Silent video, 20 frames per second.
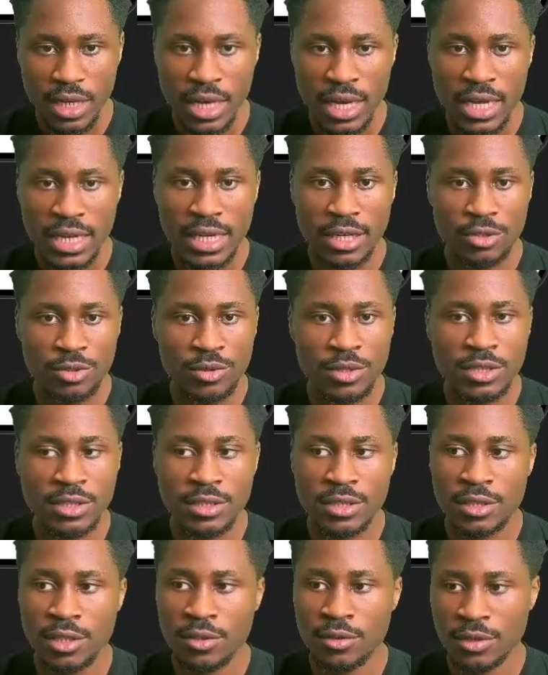Now doing this
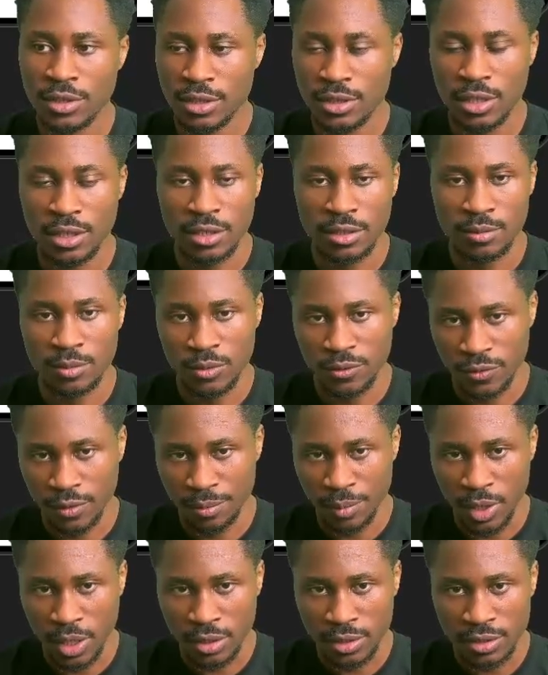alone is not going to move the
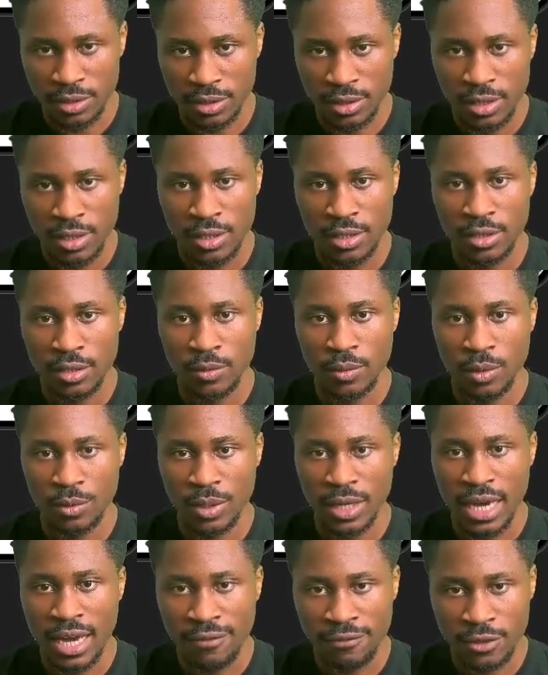box. What we
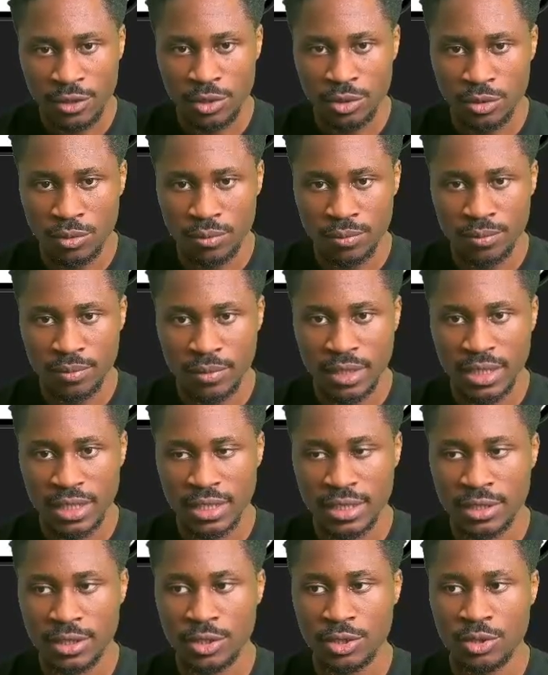have to do
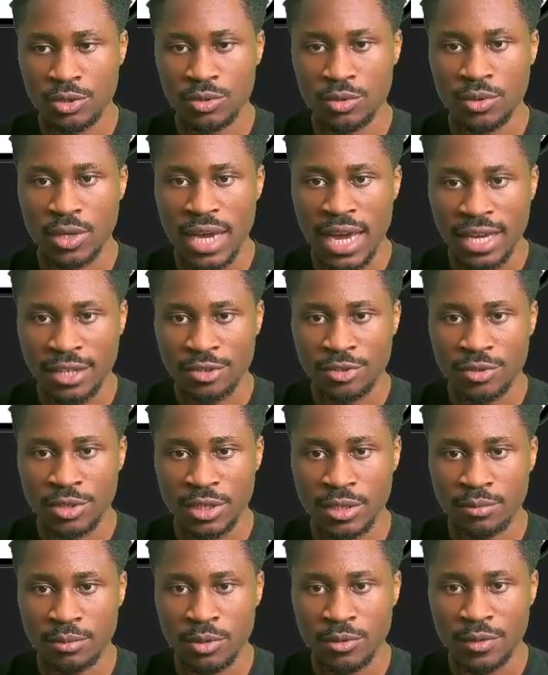is to actually
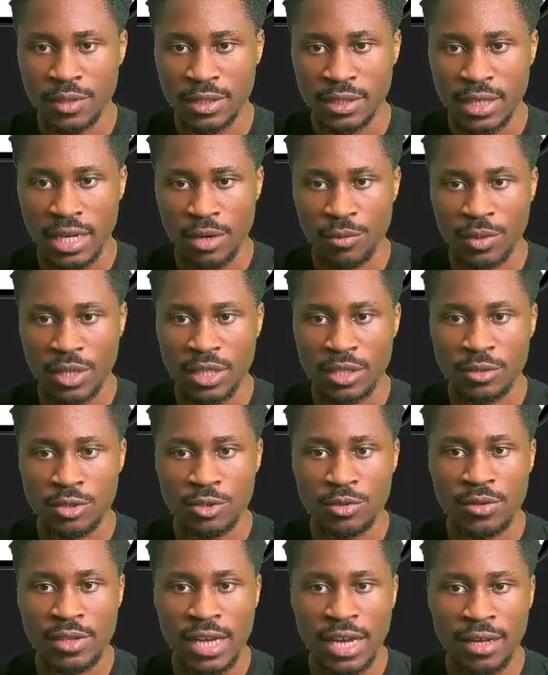move it. And we can
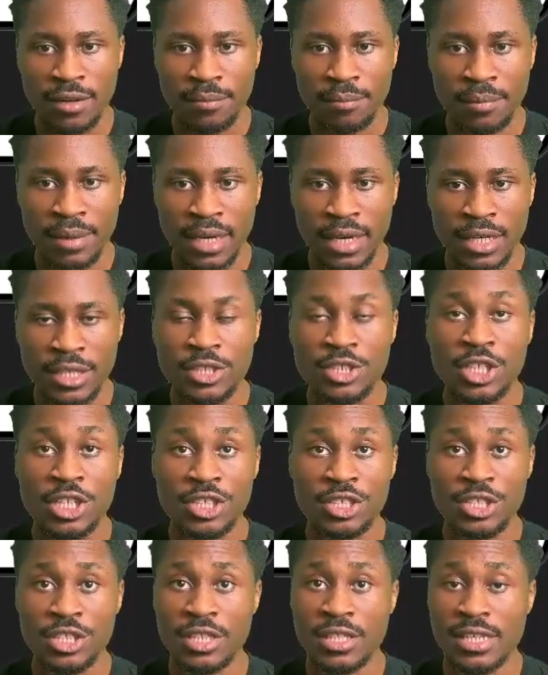do that by
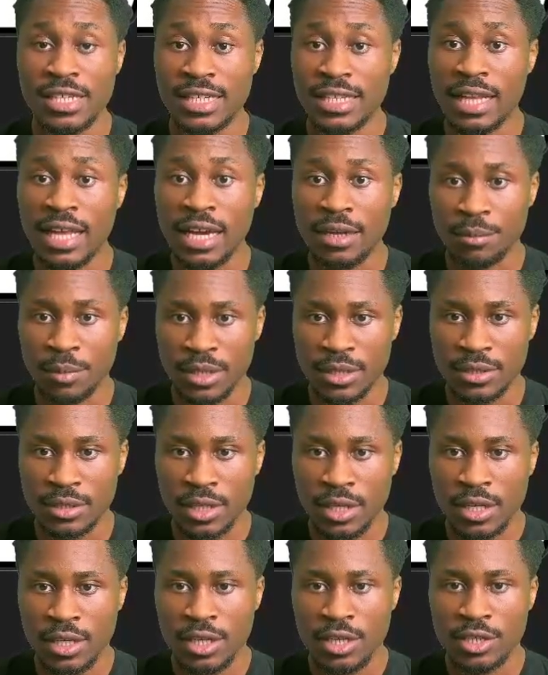changing the alignment.
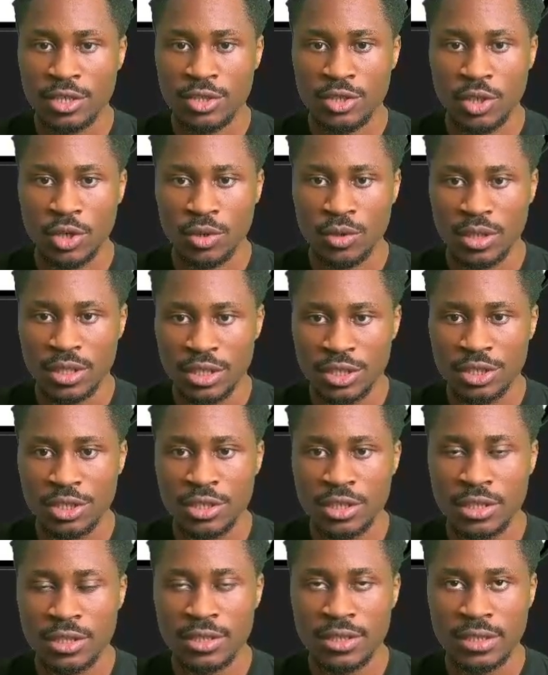So
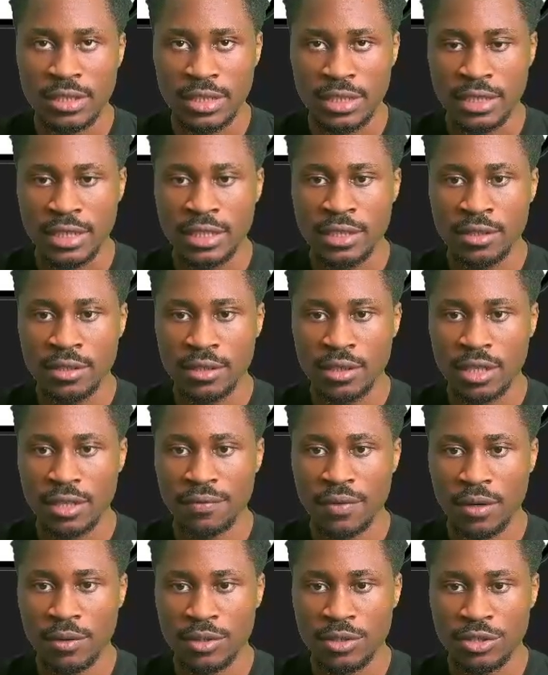initially it's leading. If
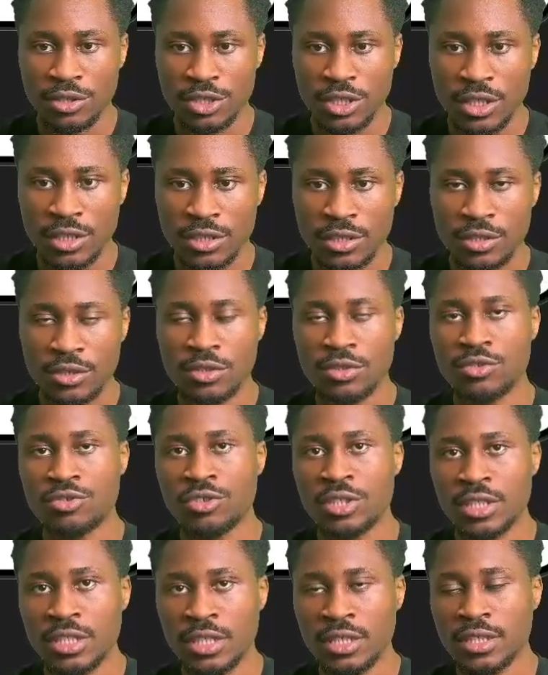I were to change this to
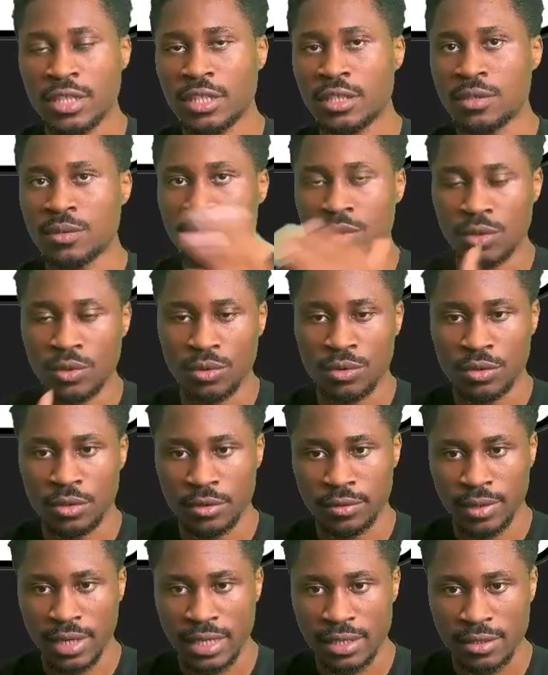trailing, then it would go to the
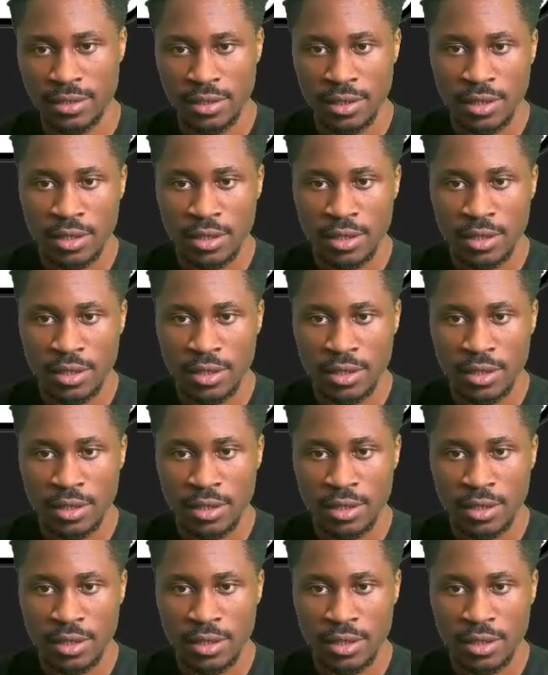right.